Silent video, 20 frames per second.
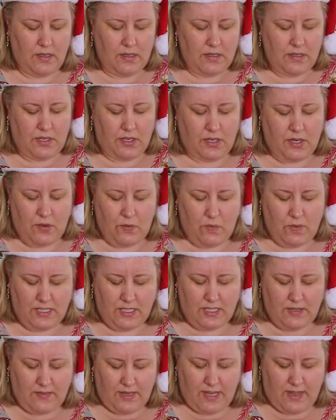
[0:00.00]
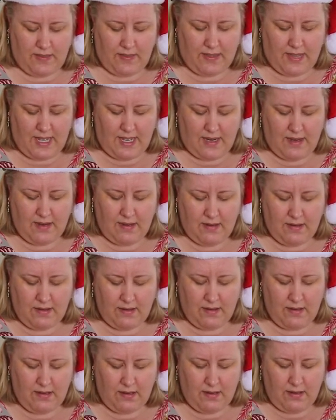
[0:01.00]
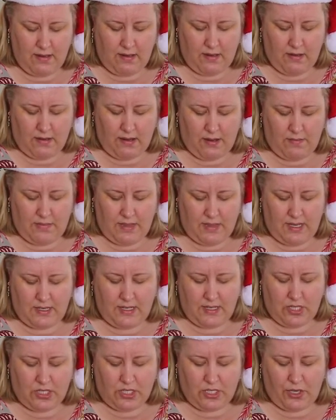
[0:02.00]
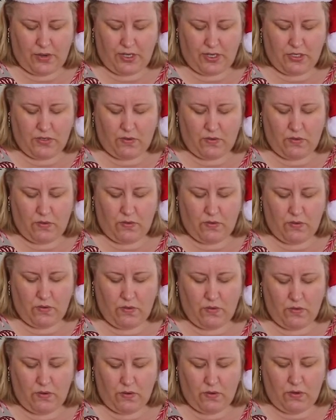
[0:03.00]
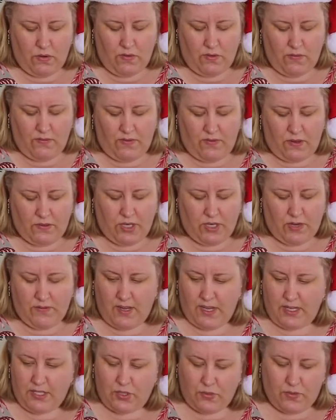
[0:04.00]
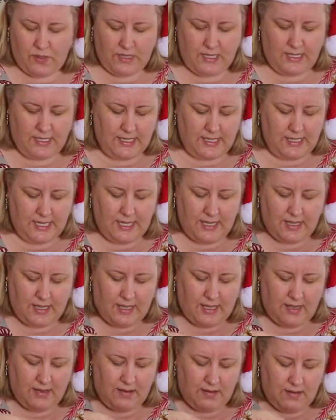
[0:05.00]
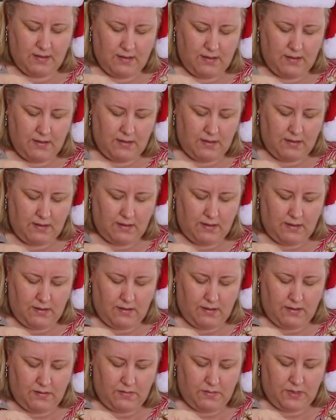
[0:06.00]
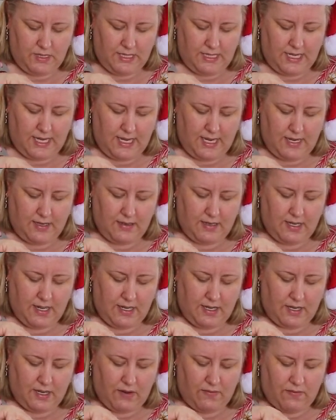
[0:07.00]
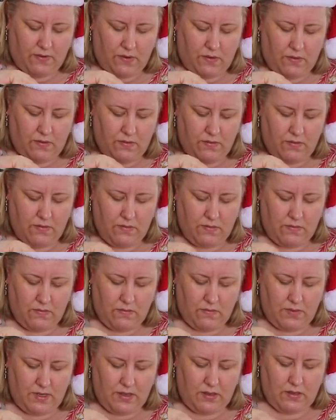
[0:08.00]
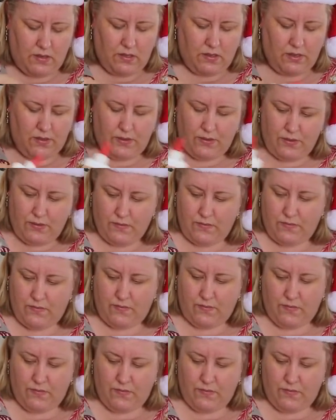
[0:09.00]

So once I've cut that, I'm then just going to fold over and join these together. Once again, can't go wrong with your glue.